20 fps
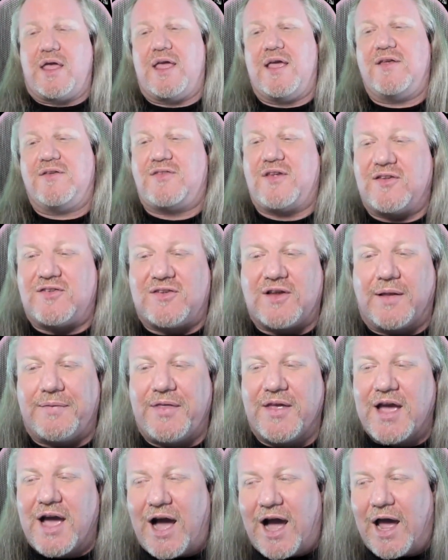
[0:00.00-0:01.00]
Is this
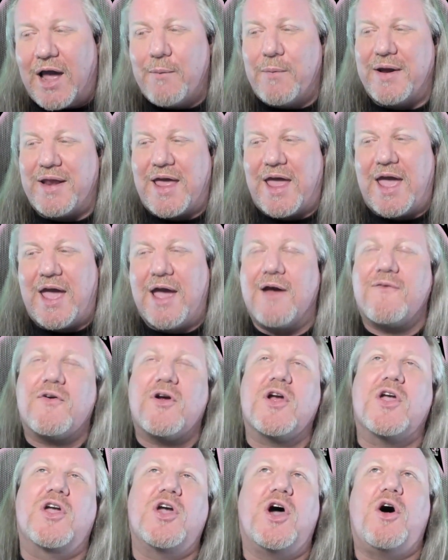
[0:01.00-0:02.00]
something I would
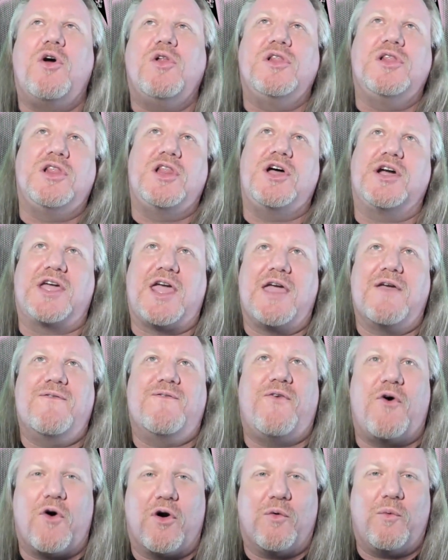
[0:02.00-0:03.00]
ever go looking
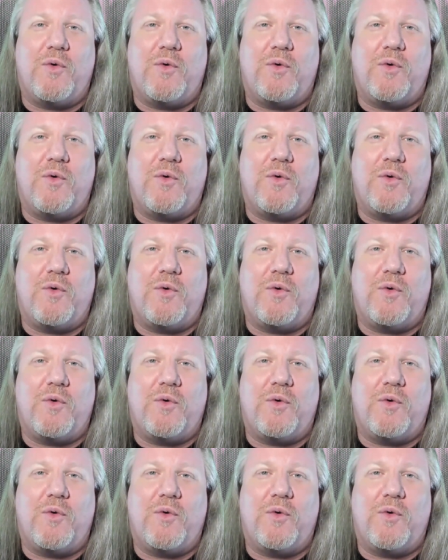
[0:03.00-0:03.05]
for?